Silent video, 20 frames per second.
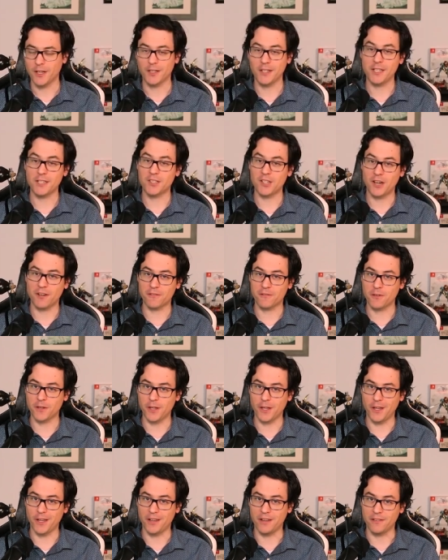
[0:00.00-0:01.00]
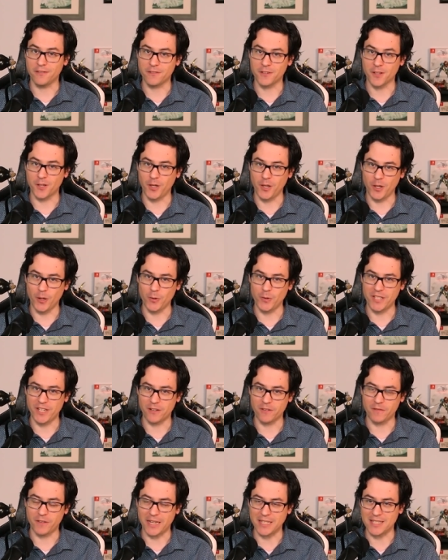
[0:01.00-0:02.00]
At least not for the for the low
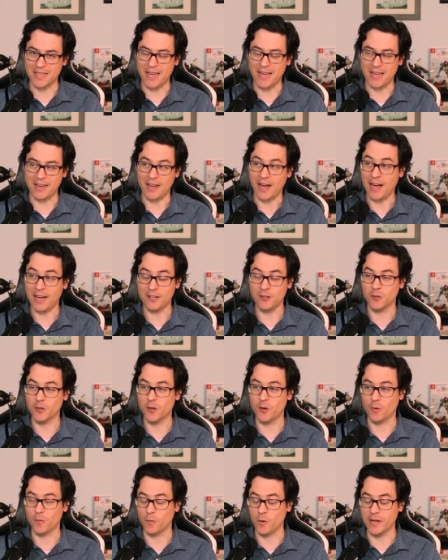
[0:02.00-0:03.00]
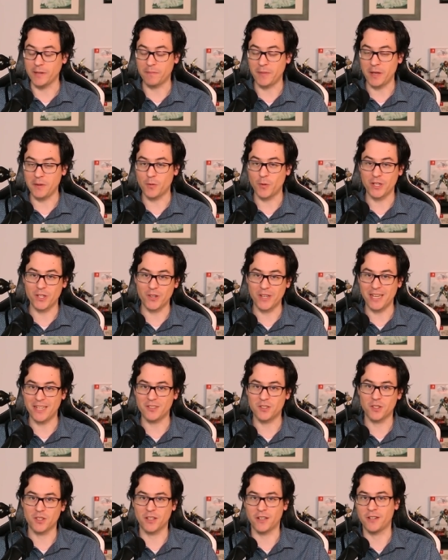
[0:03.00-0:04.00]
tier fights I had. I don't know, maybe when you get
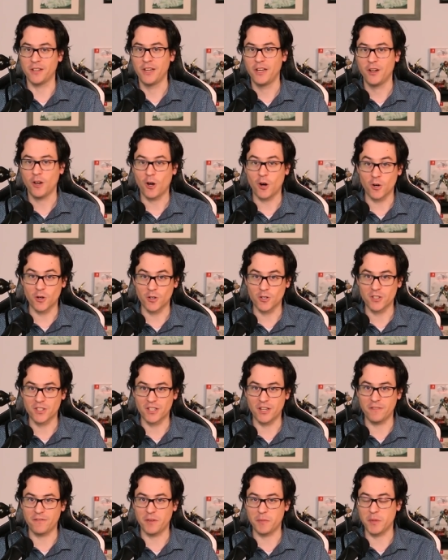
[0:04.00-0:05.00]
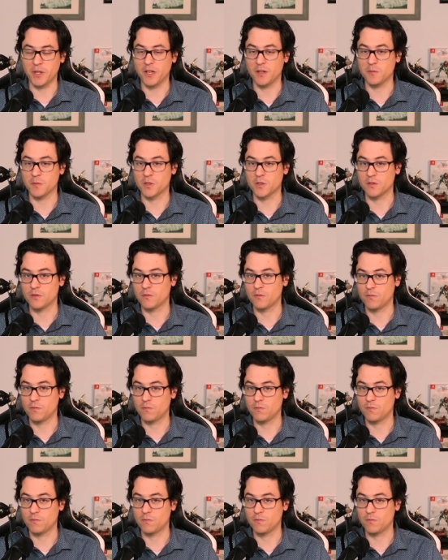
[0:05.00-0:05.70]
into the harder stuff it becomes